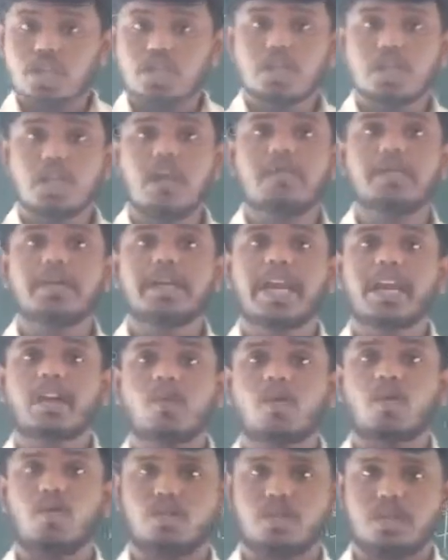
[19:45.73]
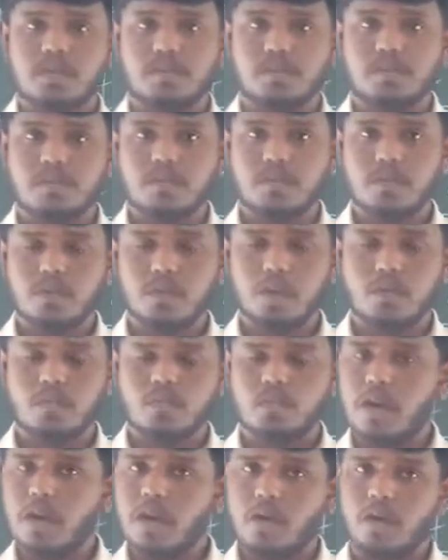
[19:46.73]
same technology, if
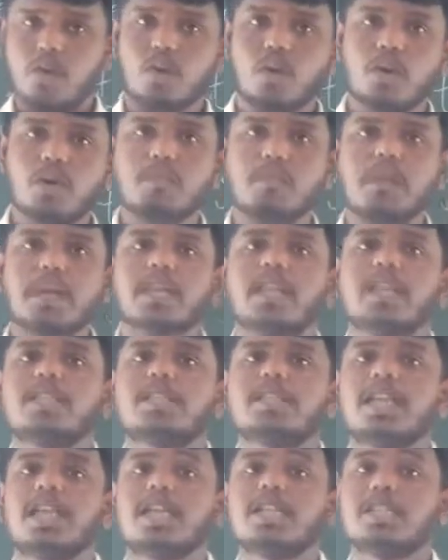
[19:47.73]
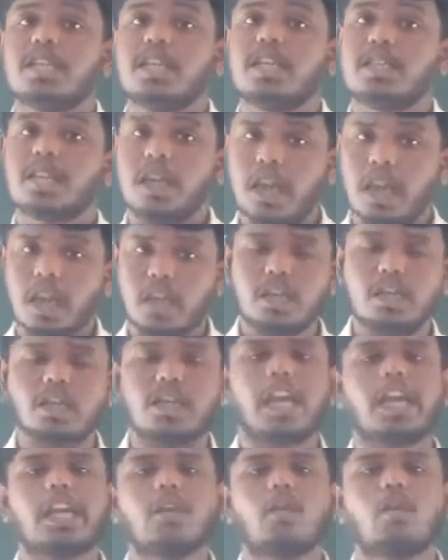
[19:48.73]
you are not making change in any
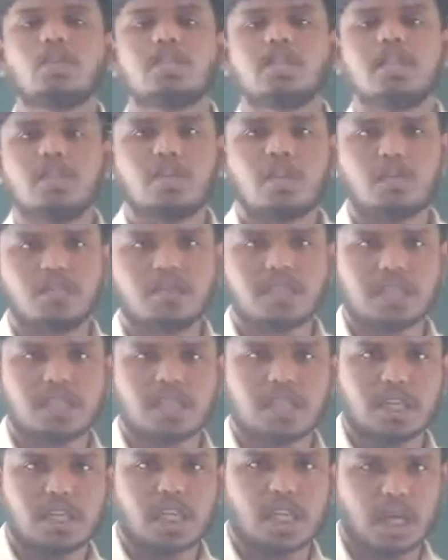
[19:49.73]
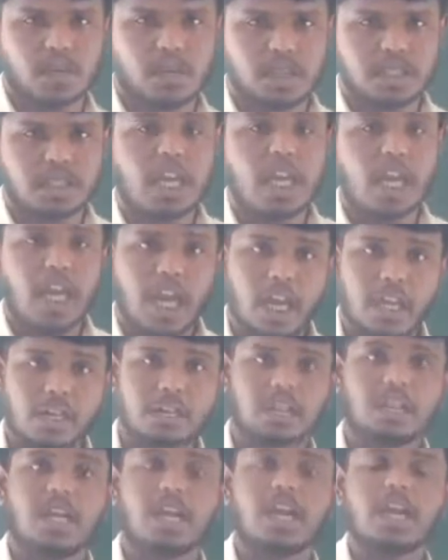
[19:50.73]
technology in your business enterprise,
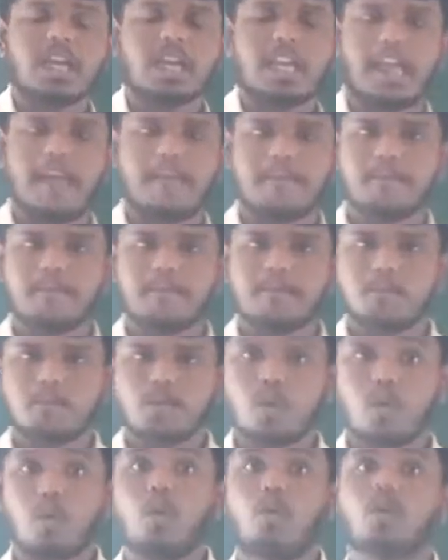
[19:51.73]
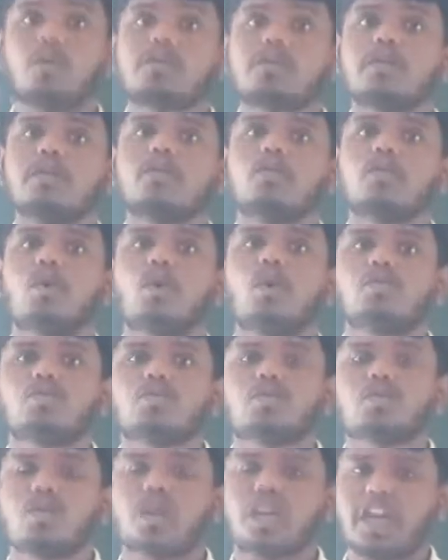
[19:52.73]
at that time all the
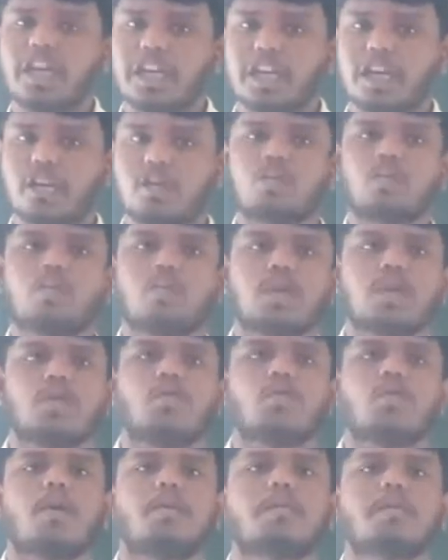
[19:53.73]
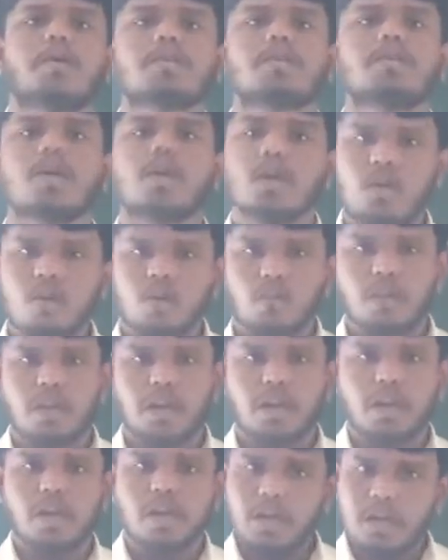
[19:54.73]
laws related to economics
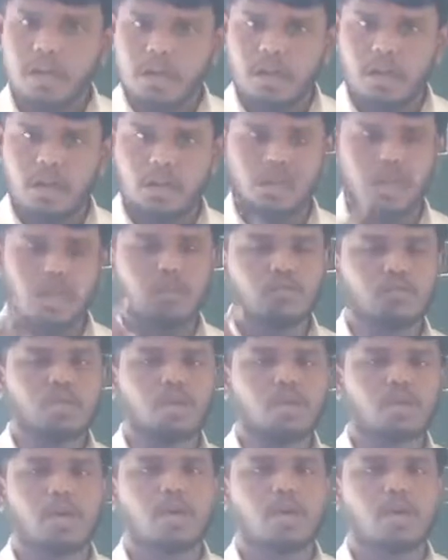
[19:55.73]
will give you the